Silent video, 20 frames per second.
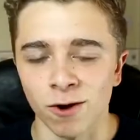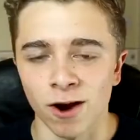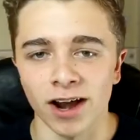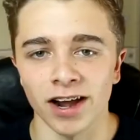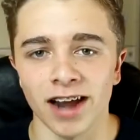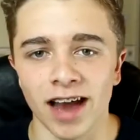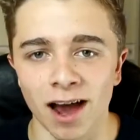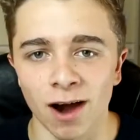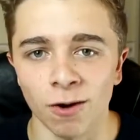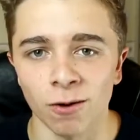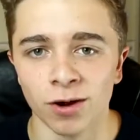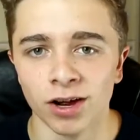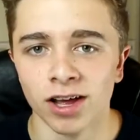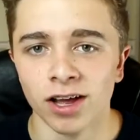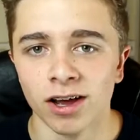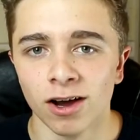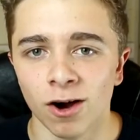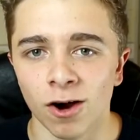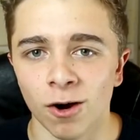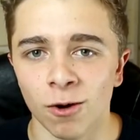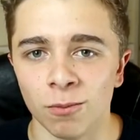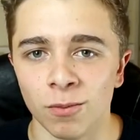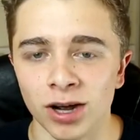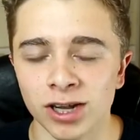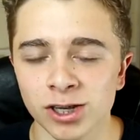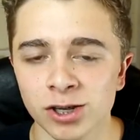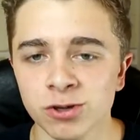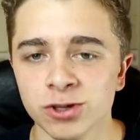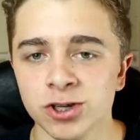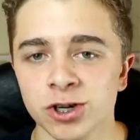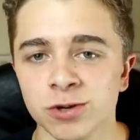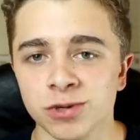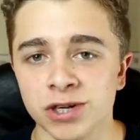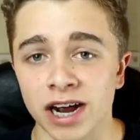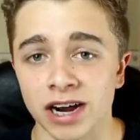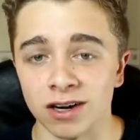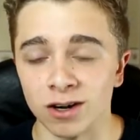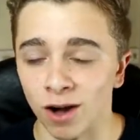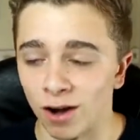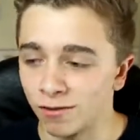right now on my YouTube
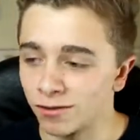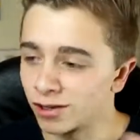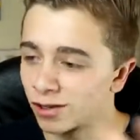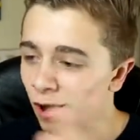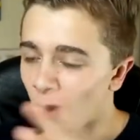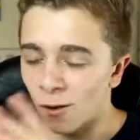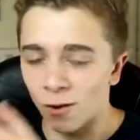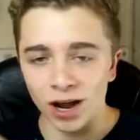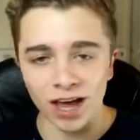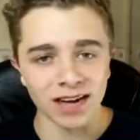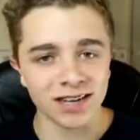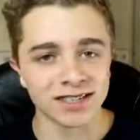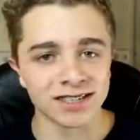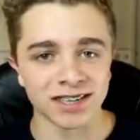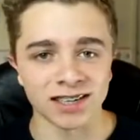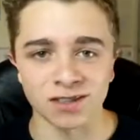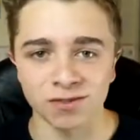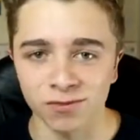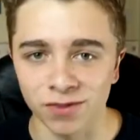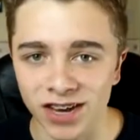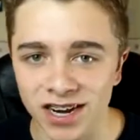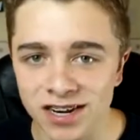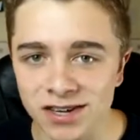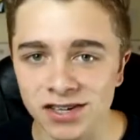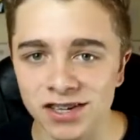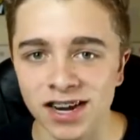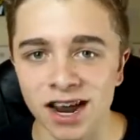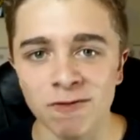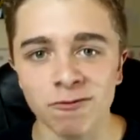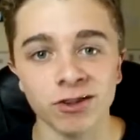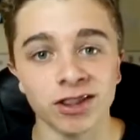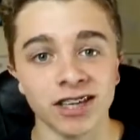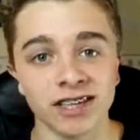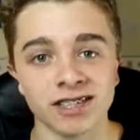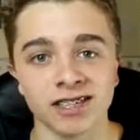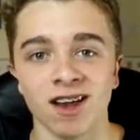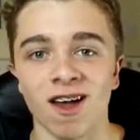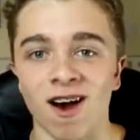channel after the whole editing is finished and everything's